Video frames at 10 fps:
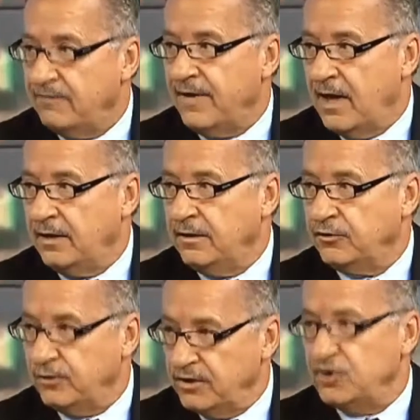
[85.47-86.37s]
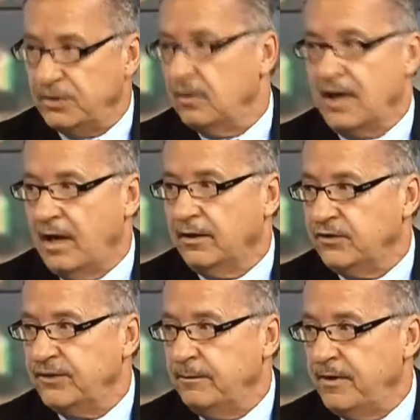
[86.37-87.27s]
have had in a traditional
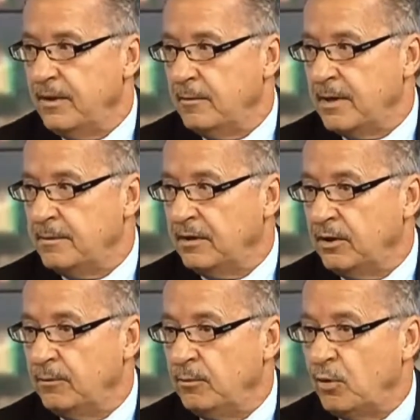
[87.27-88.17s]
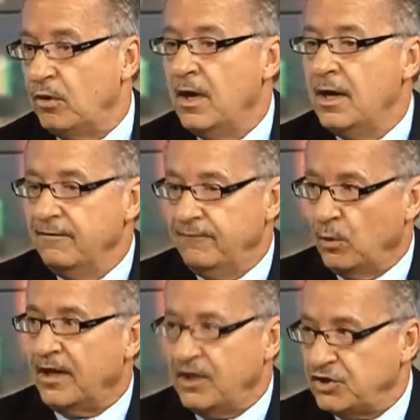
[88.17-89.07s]
college, something that may be a little bit more
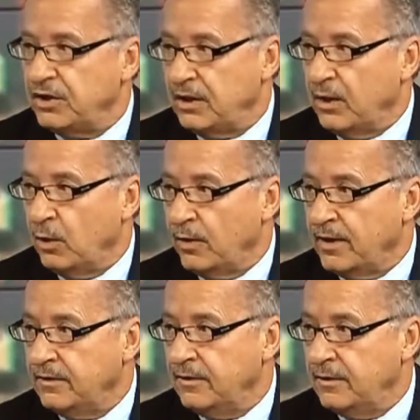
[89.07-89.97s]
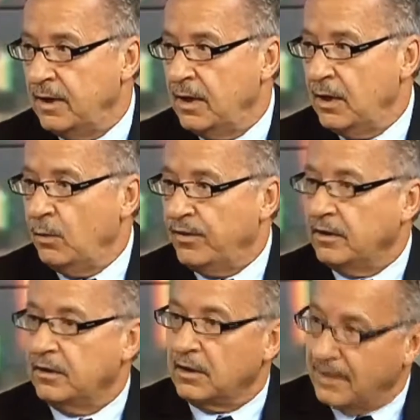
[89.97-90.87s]
vocationally oriented, with
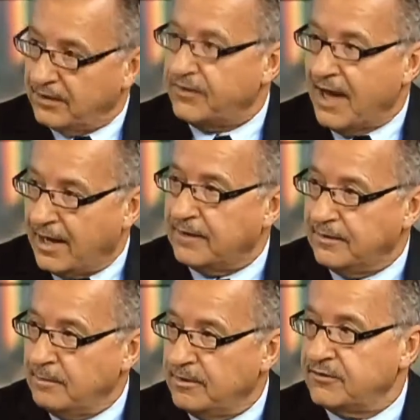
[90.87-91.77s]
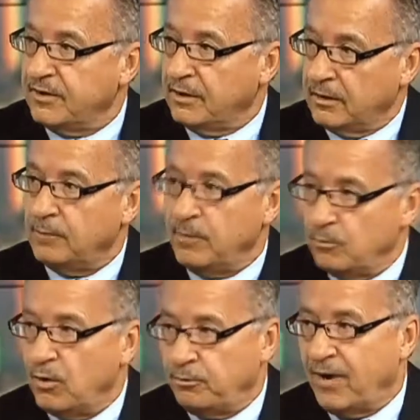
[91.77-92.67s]
a little less academics and a little bit
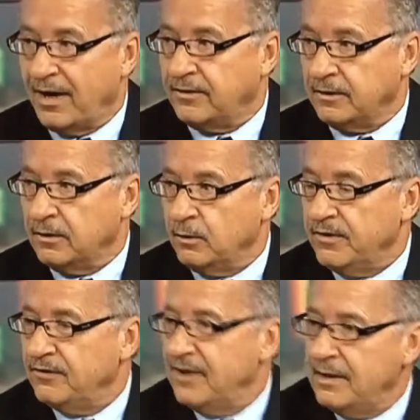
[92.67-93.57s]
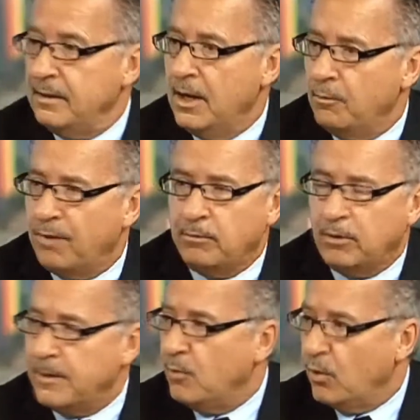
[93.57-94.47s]
more practical. We see
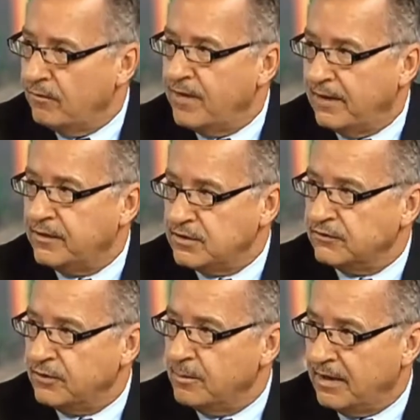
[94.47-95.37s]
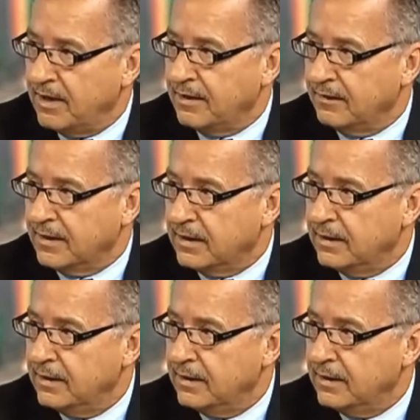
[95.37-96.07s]
probably more of that than just about anything.